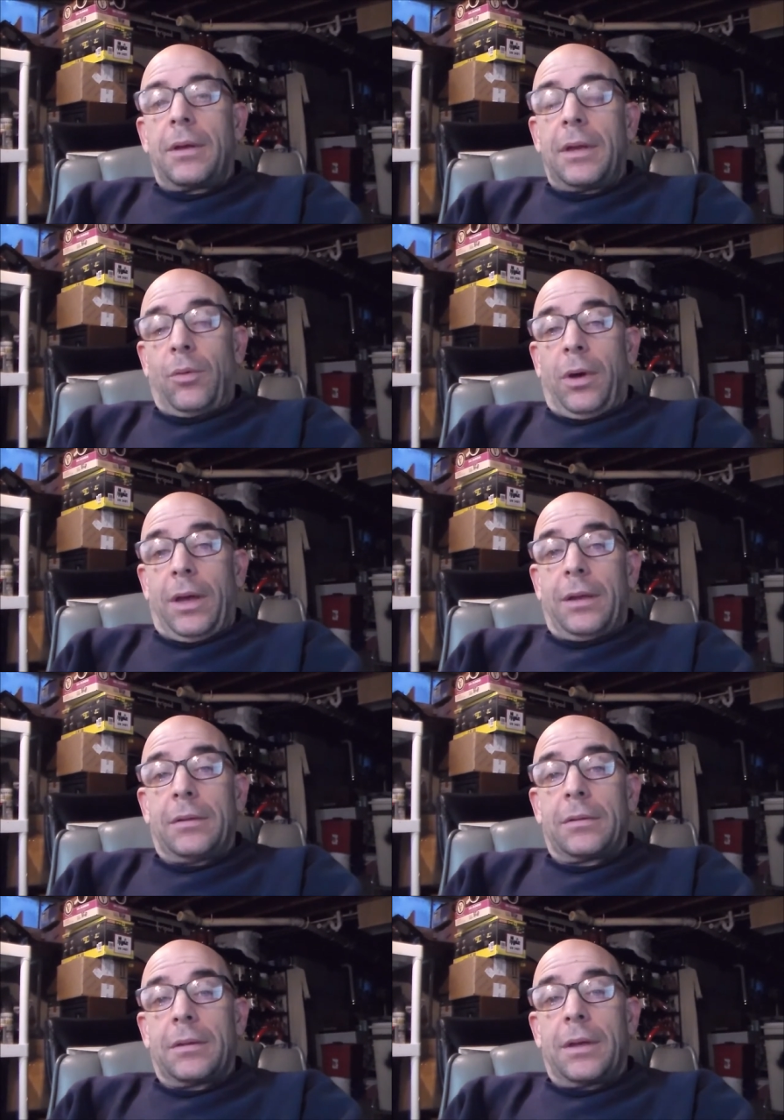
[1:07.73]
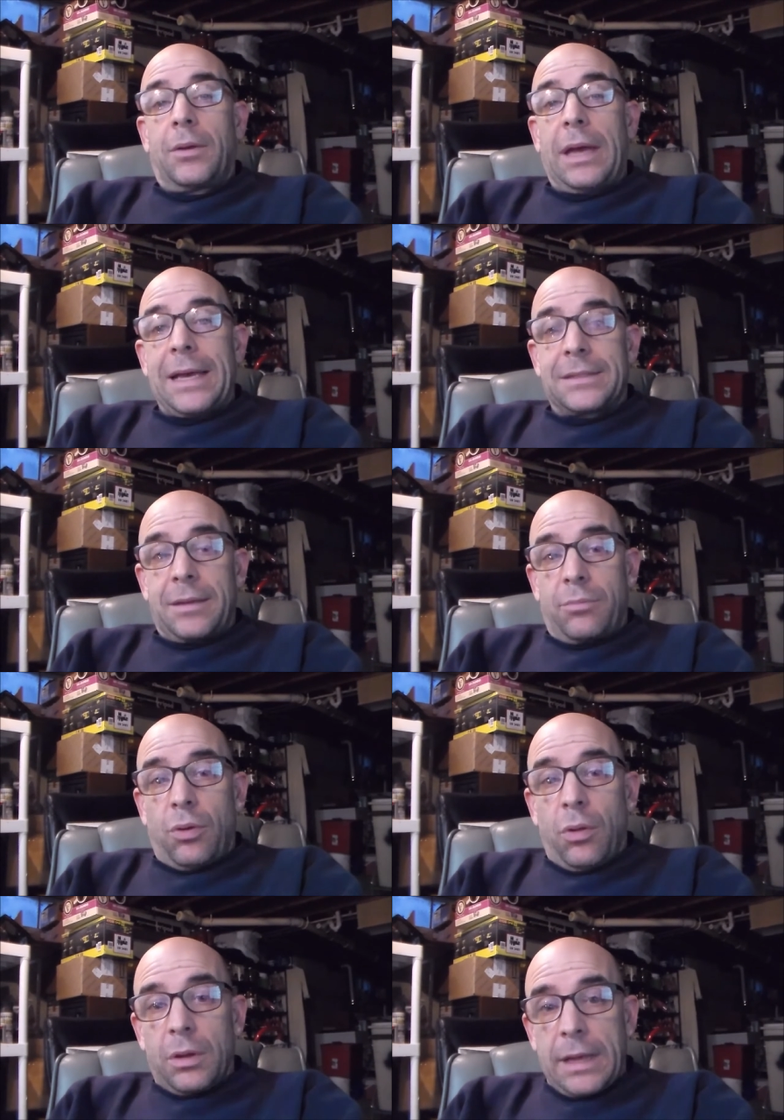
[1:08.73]
Anyway, as I'm
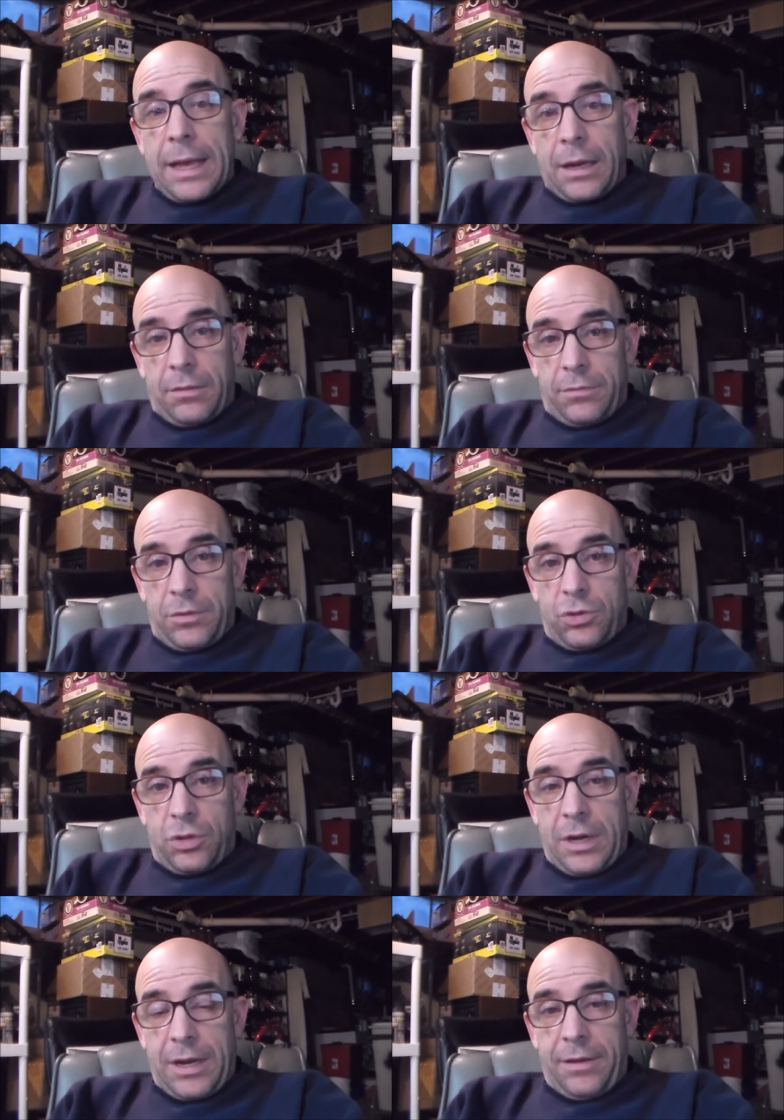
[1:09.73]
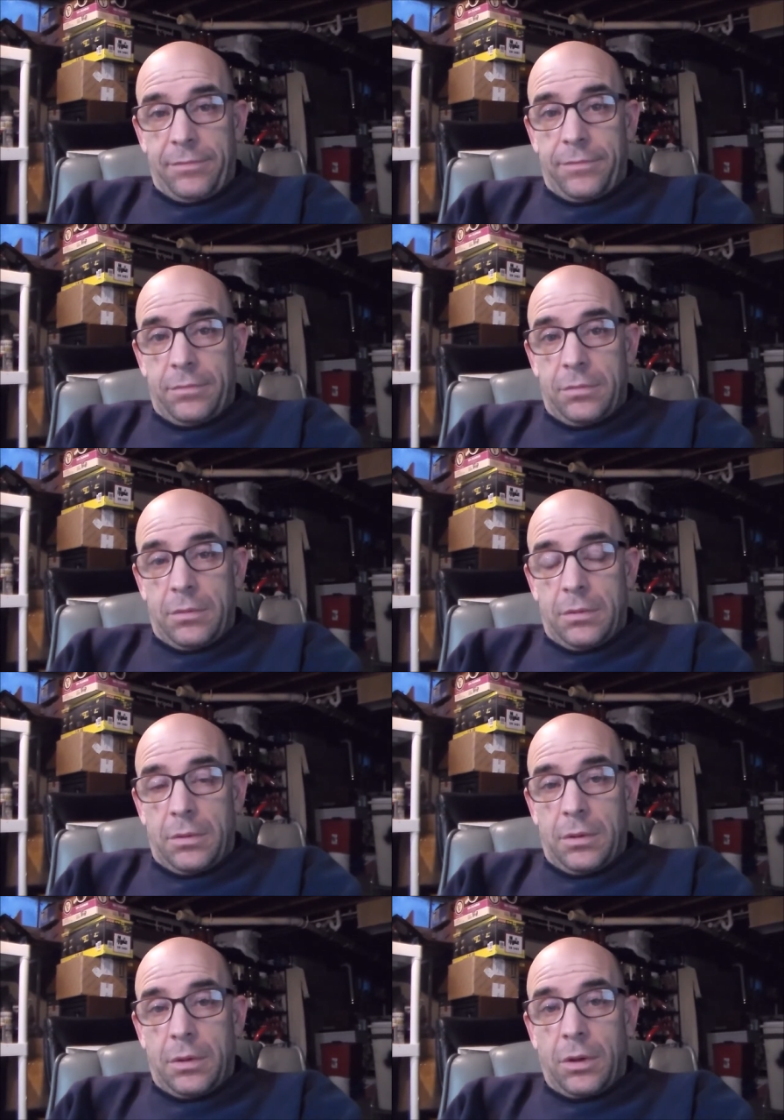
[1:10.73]
pulling out of the drive,
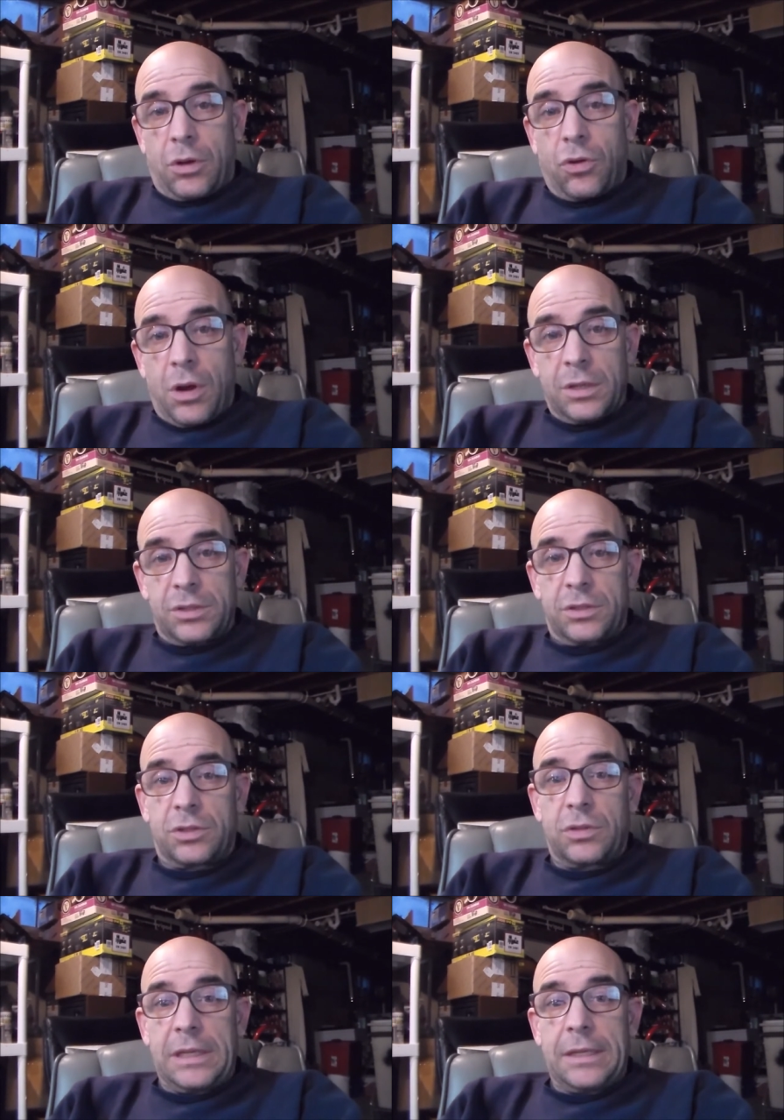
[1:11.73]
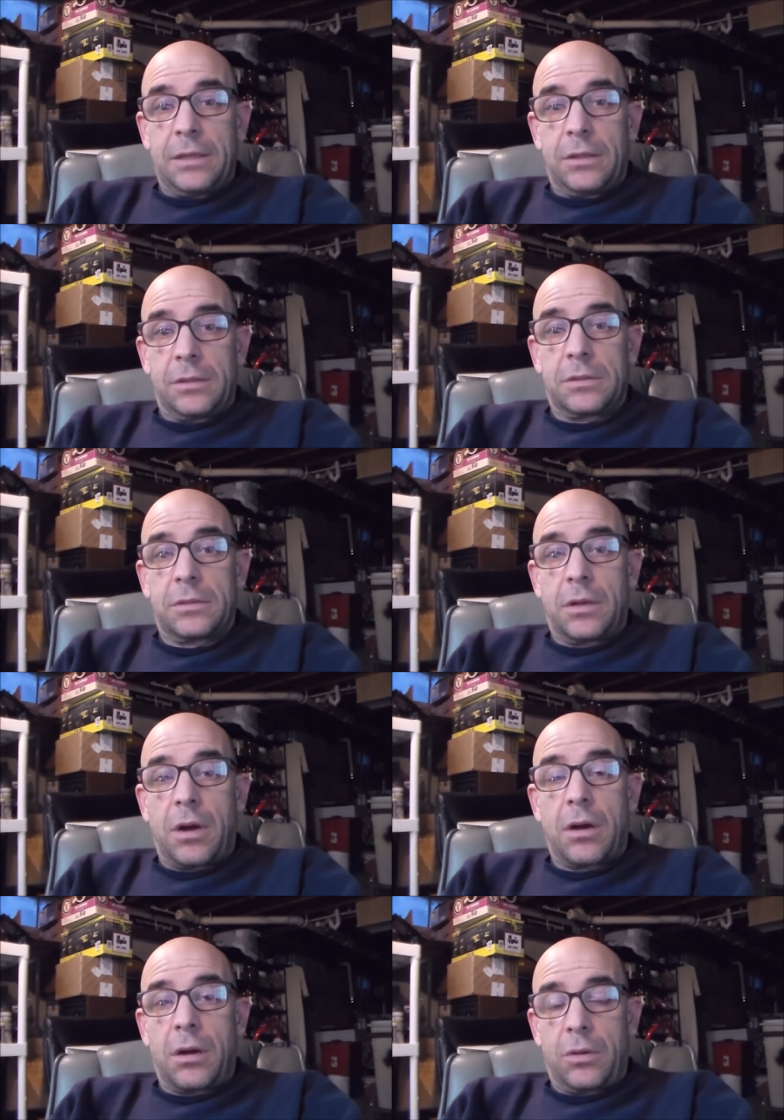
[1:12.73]
across the street is
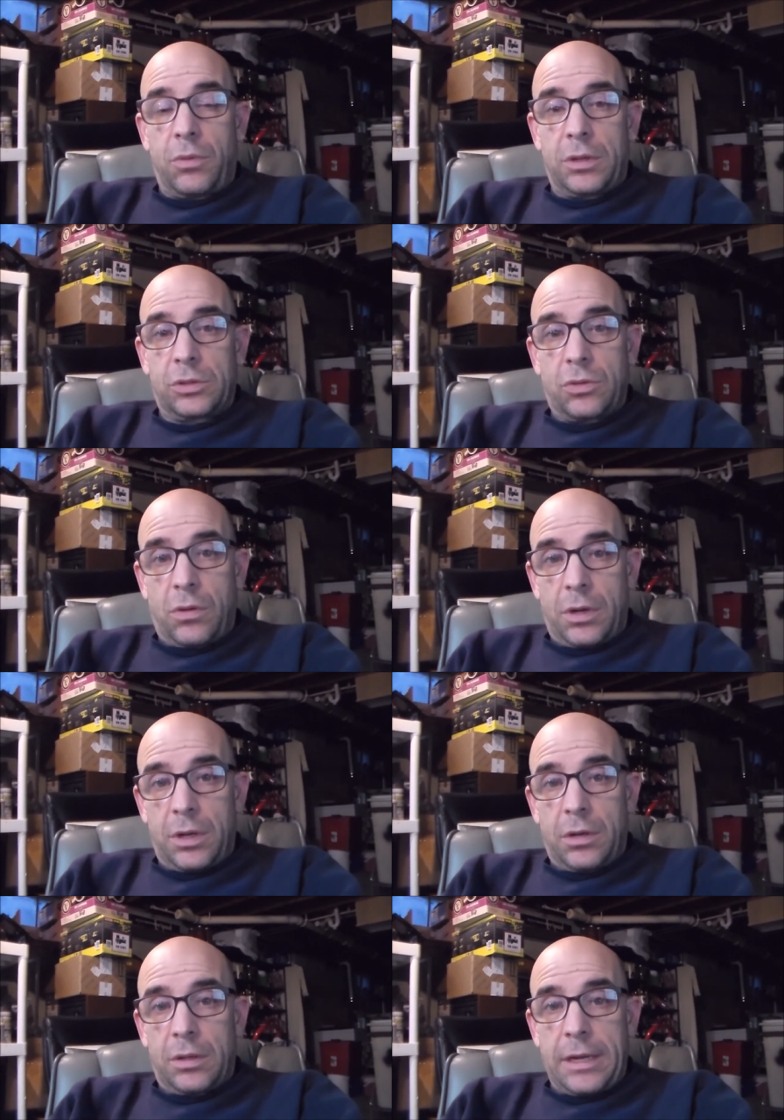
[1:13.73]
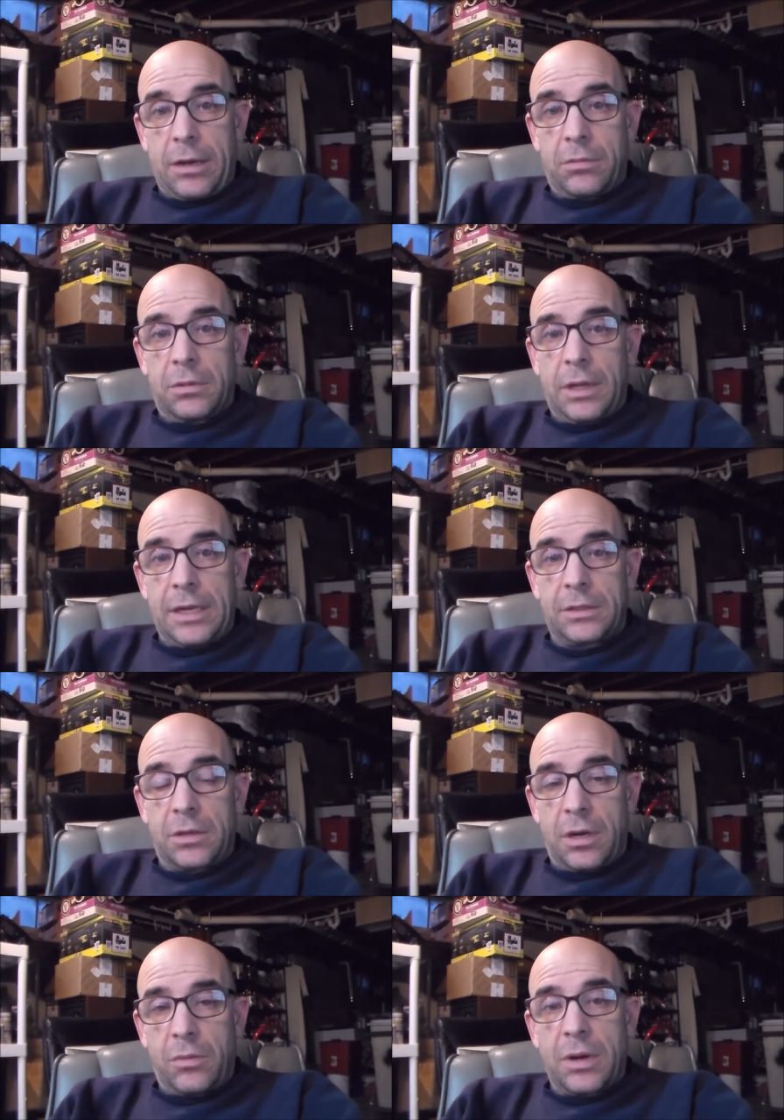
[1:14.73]
our hardware store here in town, the
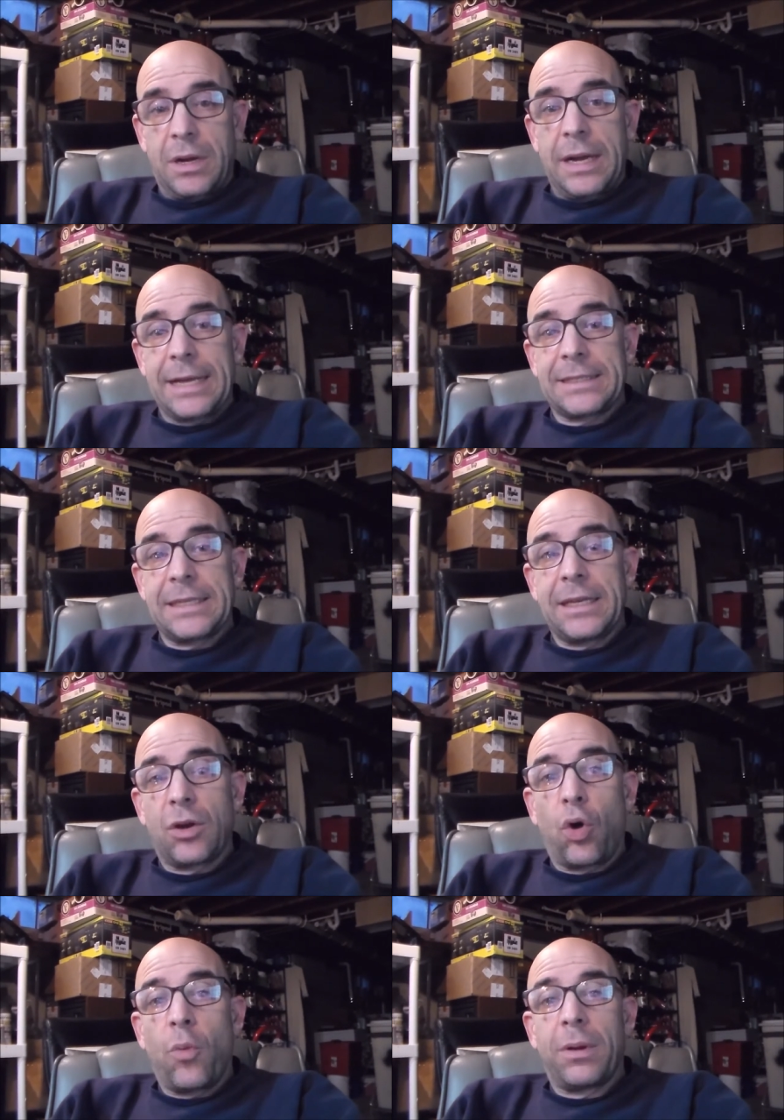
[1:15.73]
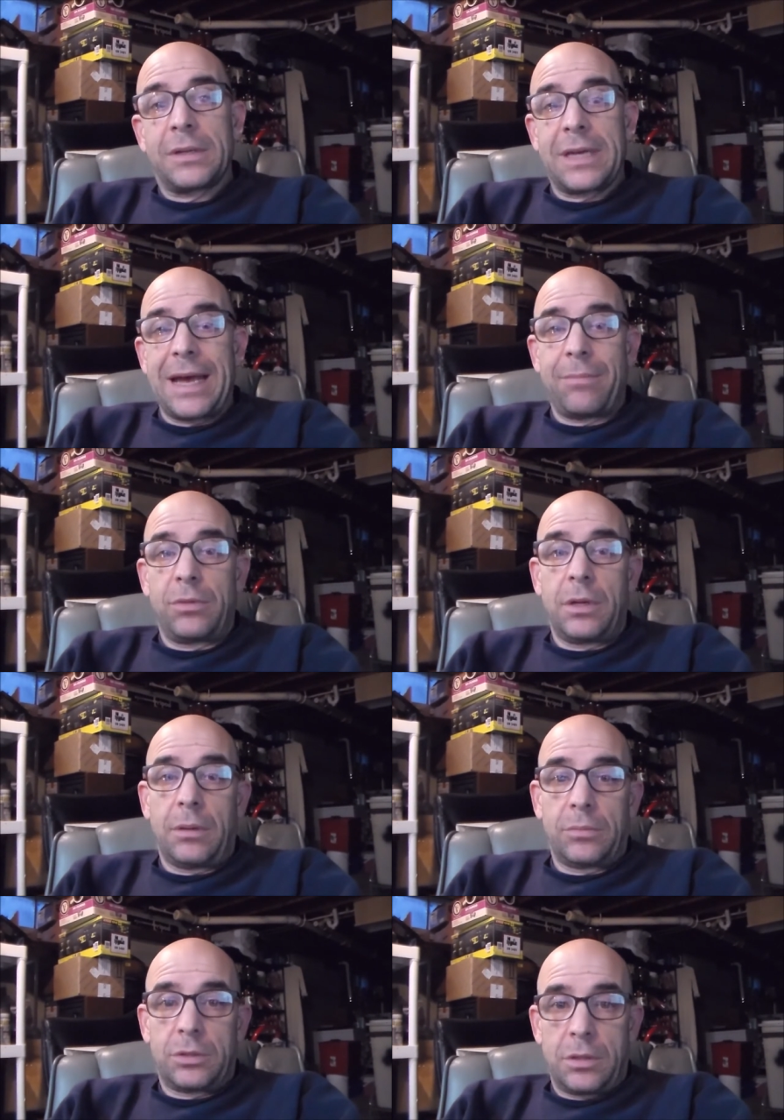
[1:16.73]
Ace Hardware, and I see an open top
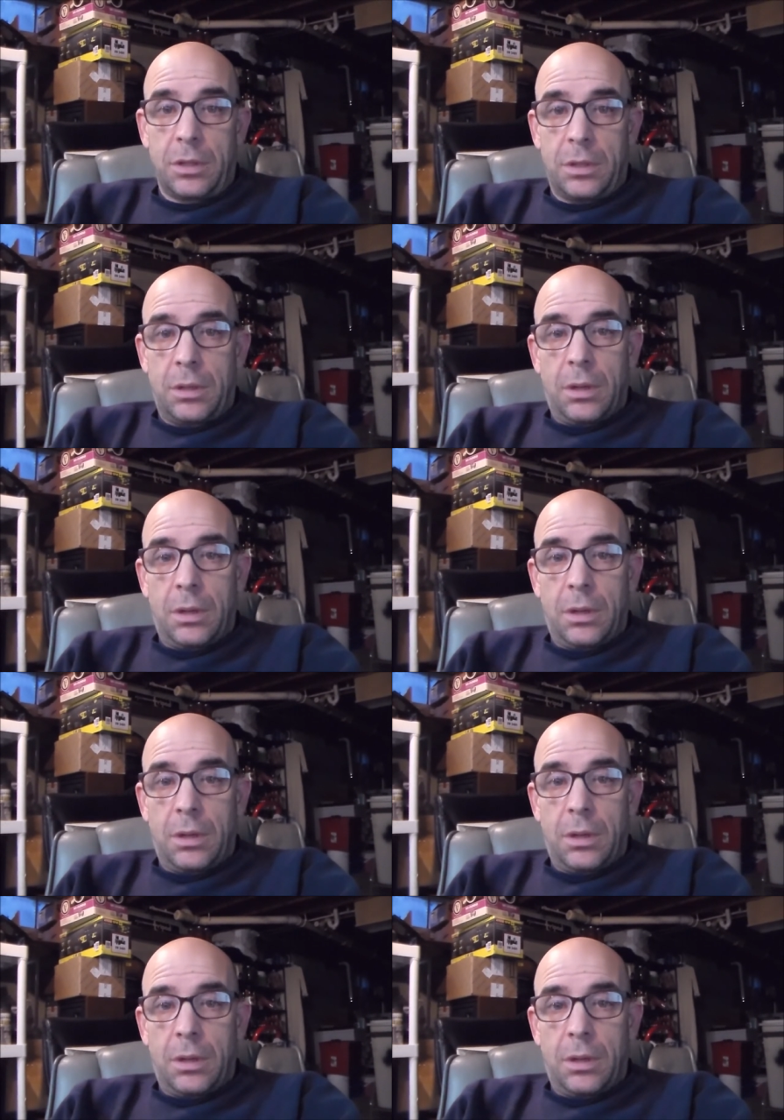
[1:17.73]
dumpster.